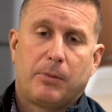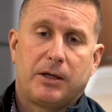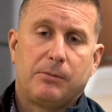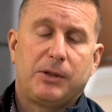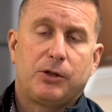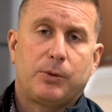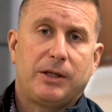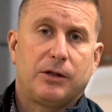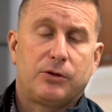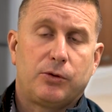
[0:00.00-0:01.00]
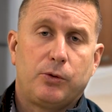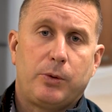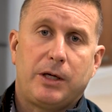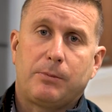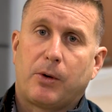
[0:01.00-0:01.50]
but in between the
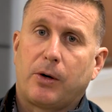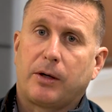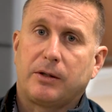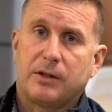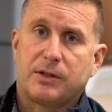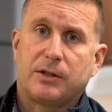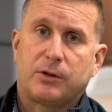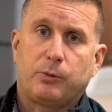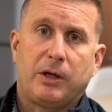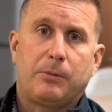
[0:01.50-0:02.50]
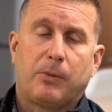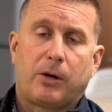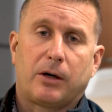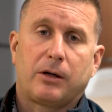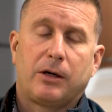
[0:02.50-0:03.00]
2-week mark and the 6-week
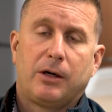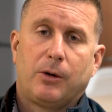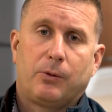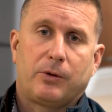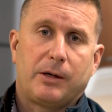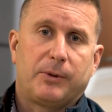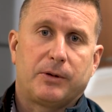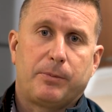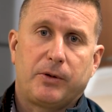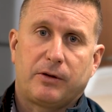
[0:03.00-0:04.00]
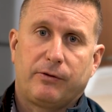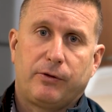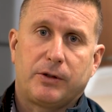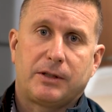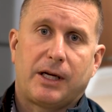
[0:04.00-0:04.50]
mark, we're able to put the
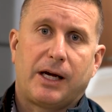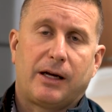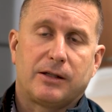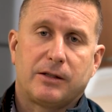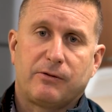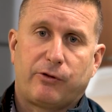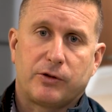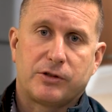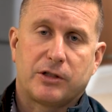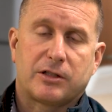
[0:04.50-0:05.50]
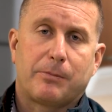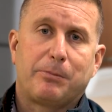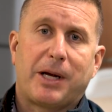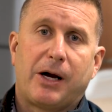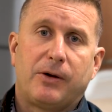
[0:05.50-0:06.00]
foot down for just some
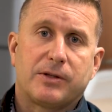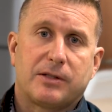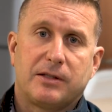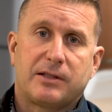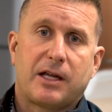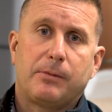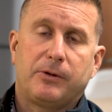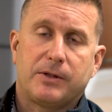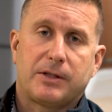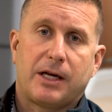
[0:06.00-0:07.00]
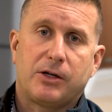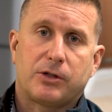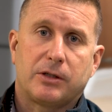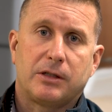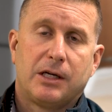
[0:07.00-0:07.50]
balance and
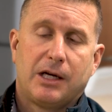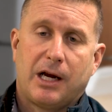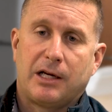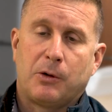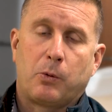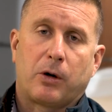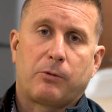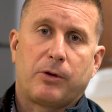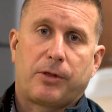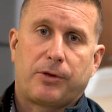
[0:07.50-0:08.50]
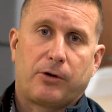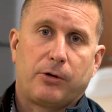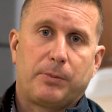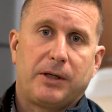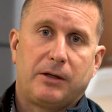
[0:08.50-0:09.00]
stabilization, and then work with
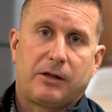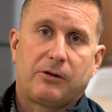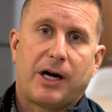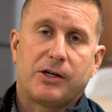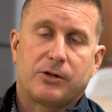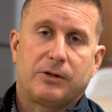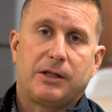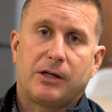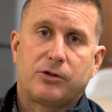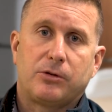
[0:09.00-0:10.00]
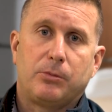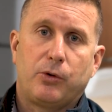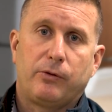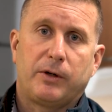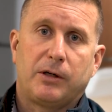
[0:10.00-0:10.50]
therapy to gradually get you
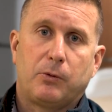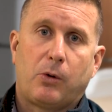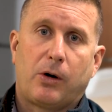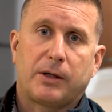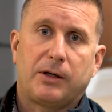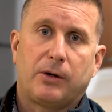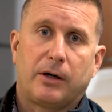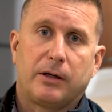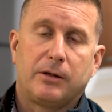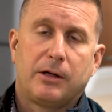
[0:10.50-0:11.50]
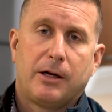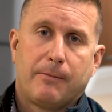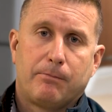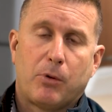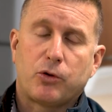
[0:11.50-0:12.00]
moving and walking on it.
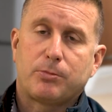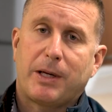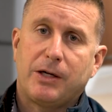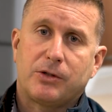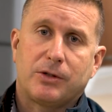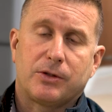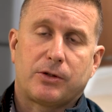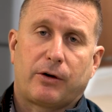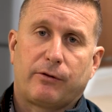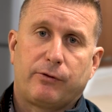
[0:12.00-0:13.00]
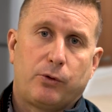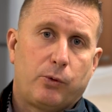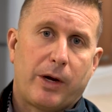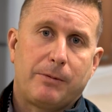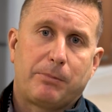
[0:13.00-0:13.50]
Most patients are full
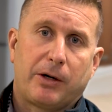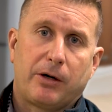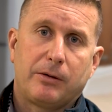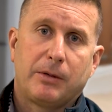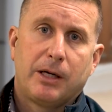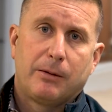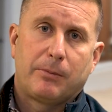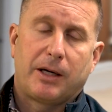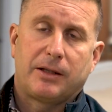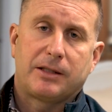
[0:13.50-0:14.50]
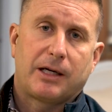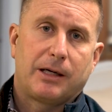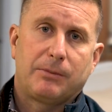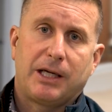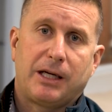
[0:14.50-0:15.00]
weight bearing by the
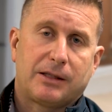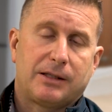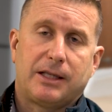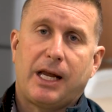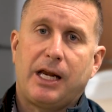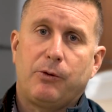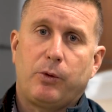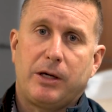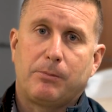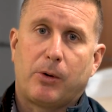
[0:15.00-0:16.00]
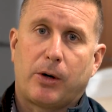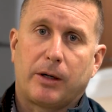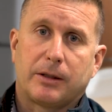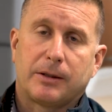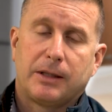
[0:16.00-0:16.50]
time they get to the 8-week
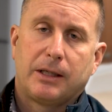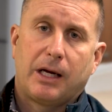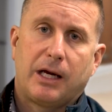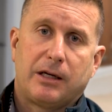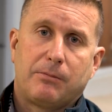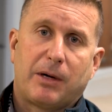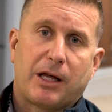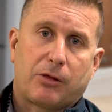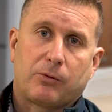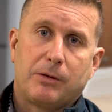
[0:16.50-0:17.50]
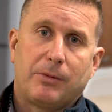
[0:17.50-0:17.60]
mark, and then by 3